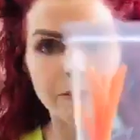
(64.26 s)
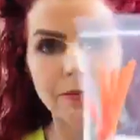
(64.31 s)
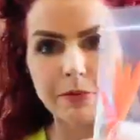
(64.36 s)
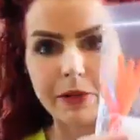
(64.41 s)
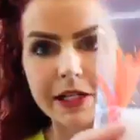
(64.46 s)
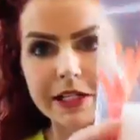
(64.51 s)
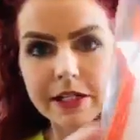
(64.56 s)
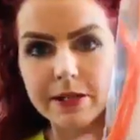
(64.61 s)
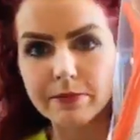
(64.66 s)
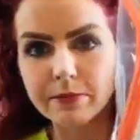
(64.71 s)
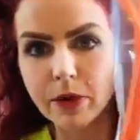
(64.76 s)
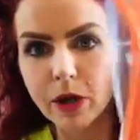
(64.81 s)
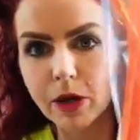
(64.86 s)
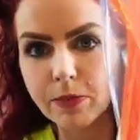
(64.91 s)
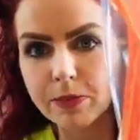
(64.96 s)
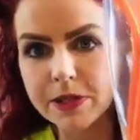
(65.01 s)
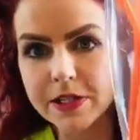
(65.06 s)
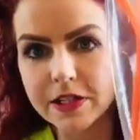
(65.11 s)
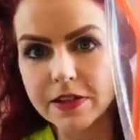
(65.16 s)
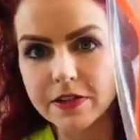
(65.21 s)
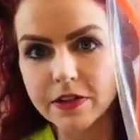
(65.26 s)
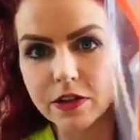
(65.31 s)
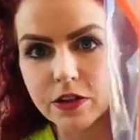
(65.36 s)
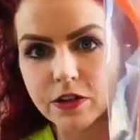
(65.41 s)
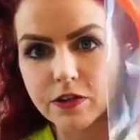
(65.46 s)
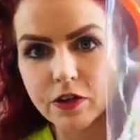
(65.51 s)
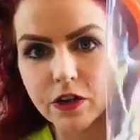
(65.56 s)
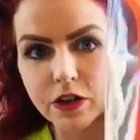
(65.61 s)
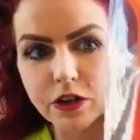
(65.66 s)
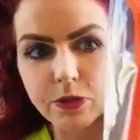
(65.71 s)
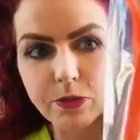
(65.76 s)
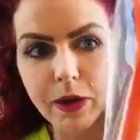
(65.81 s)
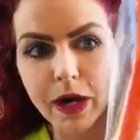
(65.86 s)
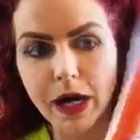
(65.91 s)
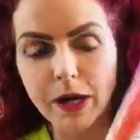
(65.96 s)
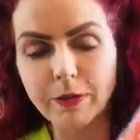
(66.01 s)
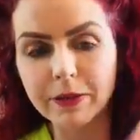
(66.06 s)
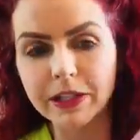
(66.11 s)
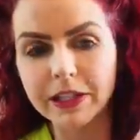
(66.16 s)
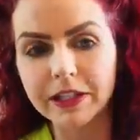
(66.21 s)
bits and bobs. So you've got your
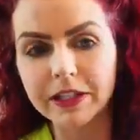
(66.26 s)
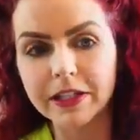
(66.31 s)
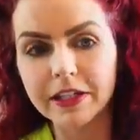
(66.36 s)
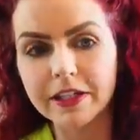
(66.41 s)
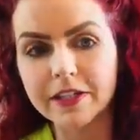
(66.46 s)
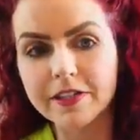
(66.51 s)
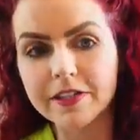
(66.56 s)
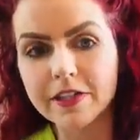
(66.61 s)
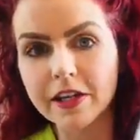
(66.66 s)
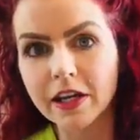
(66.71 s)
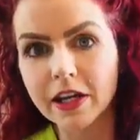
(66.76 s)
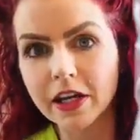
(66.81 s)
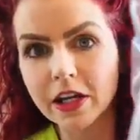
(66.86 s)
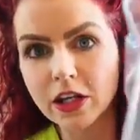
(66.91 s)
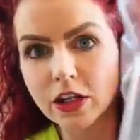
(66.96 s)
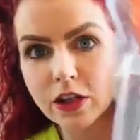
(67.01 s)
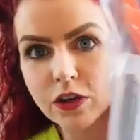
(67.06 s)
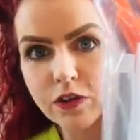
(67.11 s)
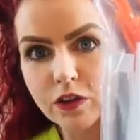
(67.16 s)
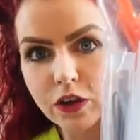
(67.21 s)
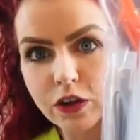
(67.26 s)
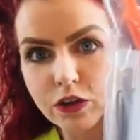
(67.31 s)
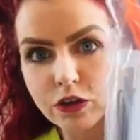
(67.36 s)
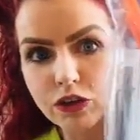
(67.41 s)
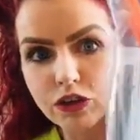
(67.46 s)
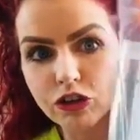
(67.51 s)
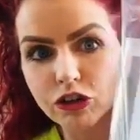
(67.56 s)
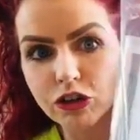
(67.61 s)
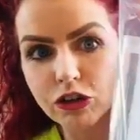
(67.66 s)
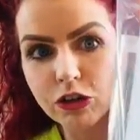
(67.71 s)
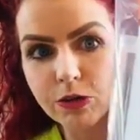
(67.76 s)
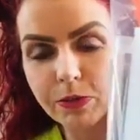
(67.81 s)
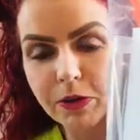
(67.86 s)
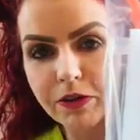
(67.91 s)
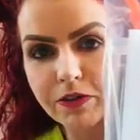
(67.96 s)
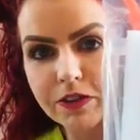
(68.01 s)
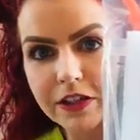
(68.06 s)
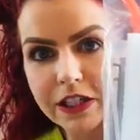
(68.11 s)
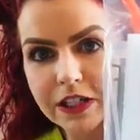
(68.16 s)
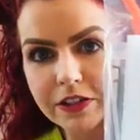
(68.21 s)
pipe cleaners, you've got your tube
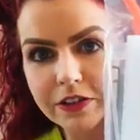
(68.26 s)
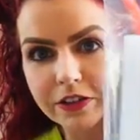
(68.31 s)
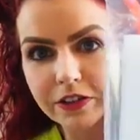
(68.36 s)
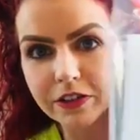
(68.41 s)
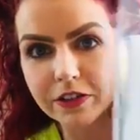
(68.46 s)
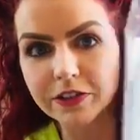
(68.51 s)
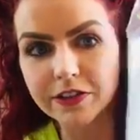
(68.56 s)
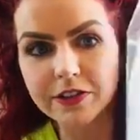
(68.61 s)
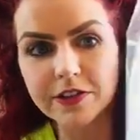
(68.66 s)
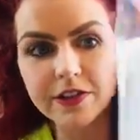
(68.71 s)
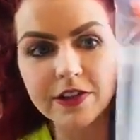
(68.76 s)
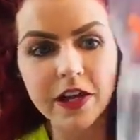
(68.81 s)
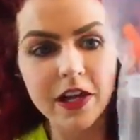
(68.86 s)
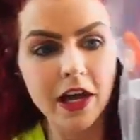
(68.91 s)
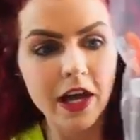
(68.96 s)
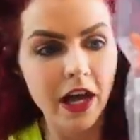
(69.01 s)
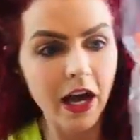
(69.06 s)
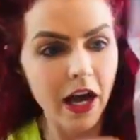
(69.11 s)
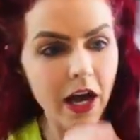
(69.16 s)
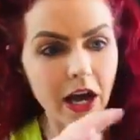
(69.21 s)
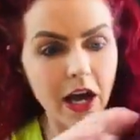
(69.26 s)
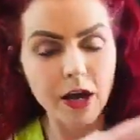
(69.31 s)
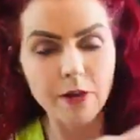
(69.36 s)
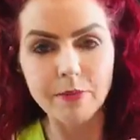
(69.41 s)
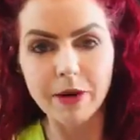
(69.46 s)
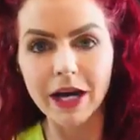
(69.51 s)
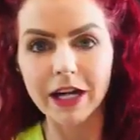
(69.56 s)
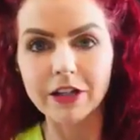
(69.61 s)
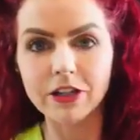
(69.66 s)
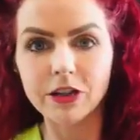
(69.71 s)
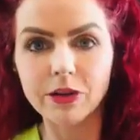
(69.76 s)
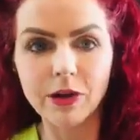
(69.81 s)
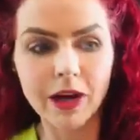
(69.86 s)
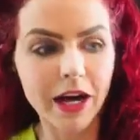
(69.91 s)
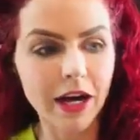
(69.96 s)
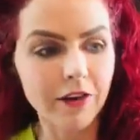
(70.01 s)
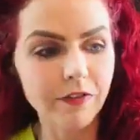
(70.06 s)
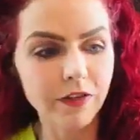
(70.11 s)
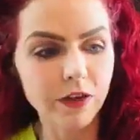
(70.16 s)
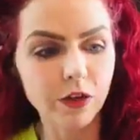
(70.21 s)
of needles, and you
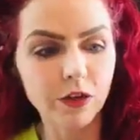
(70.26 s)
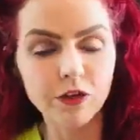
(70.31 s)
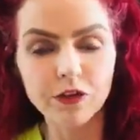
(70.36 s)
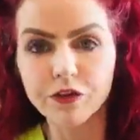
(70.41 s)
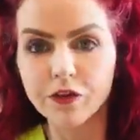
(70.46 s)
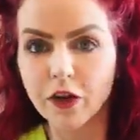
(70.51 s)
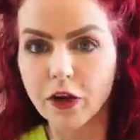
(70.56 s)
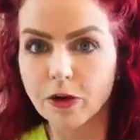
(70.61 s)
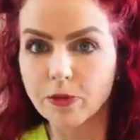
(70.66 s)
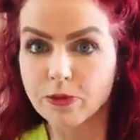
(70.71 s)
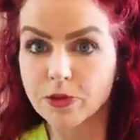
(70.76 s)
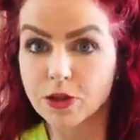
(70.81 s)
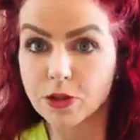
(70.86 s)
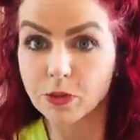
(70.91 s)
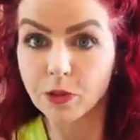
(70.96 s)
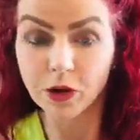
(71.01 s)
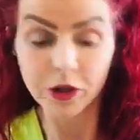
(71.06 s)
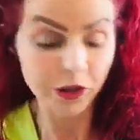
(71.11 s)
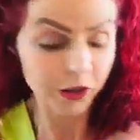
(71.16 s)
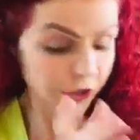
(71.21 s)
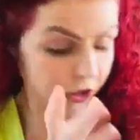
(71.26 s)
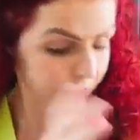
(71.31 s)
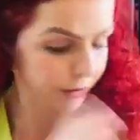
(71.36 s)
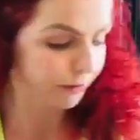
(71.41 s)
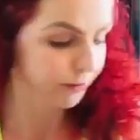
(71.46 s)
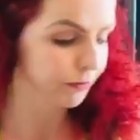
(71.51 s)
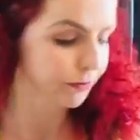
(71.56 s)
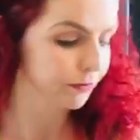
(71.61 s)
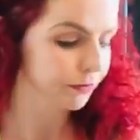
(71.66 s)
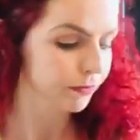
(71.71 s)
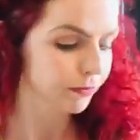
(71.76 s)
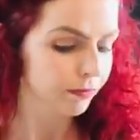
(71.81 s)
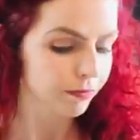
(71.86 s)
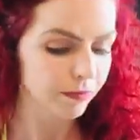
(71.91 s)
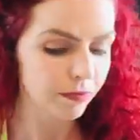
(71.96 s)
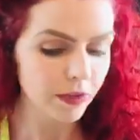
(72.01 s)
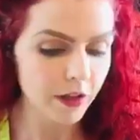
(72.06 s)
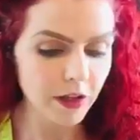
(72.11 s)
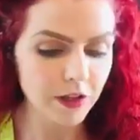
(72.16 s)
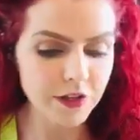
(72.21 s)
have your foam to work on.
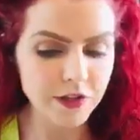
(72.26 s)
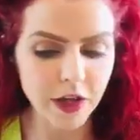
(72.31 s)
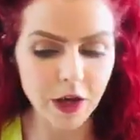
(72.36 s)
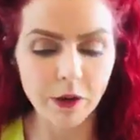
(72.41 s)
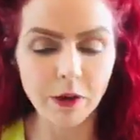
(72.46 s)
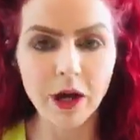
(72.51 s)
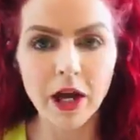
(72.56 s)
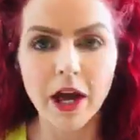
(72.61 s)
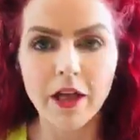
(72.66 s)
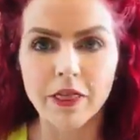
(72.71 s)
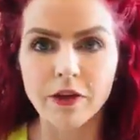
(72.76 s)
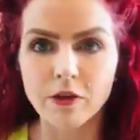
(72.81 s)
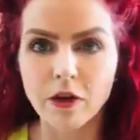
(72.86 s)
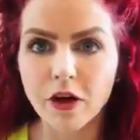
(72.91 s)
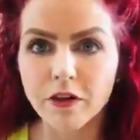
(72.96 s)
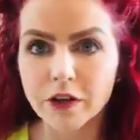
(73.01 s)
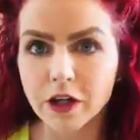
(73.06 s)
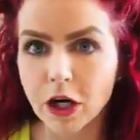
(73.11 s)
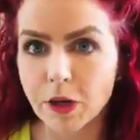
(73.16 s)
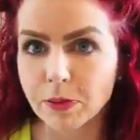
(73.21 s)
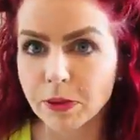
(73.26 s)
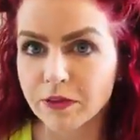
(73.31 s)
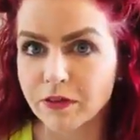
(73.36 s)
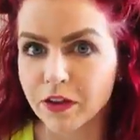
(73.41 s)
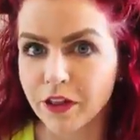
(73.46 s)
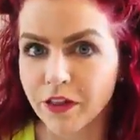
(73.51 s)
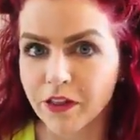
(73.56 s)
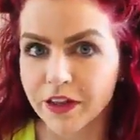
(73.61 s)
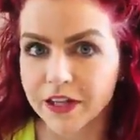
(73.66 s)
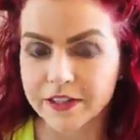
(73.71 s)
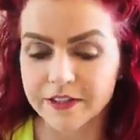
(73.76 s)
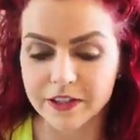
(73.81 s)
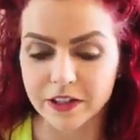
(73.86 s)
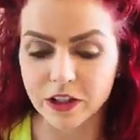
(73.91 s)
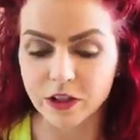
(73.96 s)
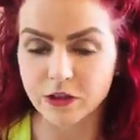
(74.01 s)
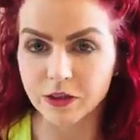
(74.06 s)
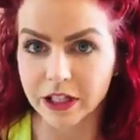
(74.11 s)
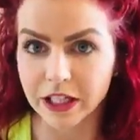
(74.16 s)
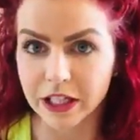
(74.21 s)
So there are a couple of other things that
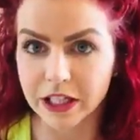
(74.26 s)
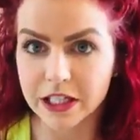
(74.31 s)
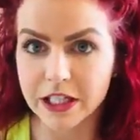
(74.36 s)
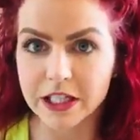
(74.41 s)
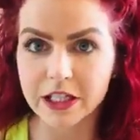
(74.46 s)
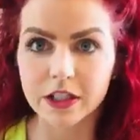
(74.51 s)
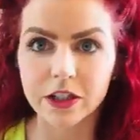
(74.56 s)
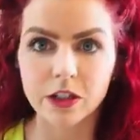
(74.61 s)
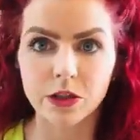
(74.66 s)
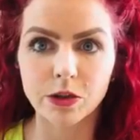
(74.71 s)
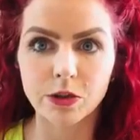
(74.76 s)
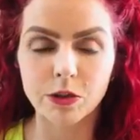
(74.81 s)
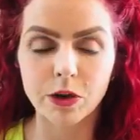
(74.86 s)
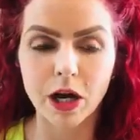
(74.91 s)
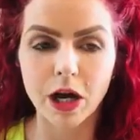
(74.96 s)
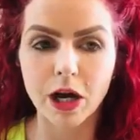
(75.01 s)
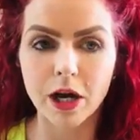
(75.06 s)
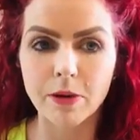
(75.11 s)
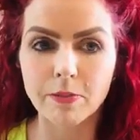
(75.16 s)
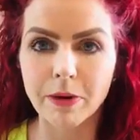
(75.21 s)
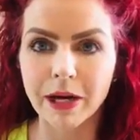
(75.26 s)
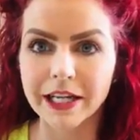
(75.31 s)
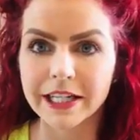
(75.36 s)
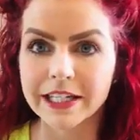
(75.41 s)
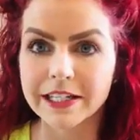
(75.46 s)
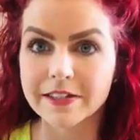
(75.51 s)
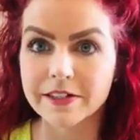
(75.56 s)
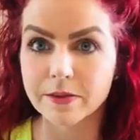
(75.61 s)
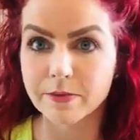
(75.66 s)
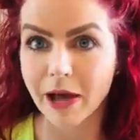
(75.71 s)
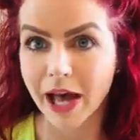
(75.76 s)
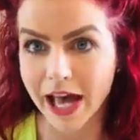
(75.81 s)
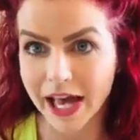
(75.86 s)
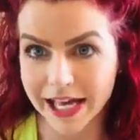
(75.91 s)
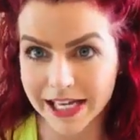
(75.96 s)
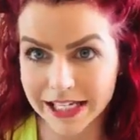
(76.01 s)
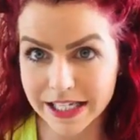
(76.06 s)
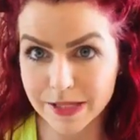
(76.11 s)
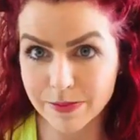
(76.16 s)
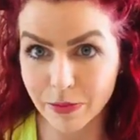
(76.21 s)
you need. You might need some
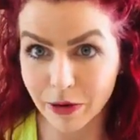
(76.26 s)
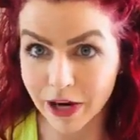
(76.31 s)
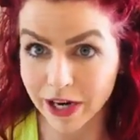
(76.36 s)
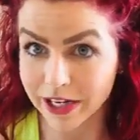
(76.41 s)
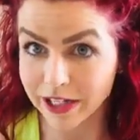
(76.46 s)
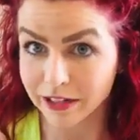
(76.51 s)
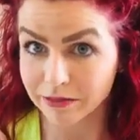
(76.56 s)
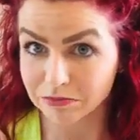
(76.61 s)
hairspray,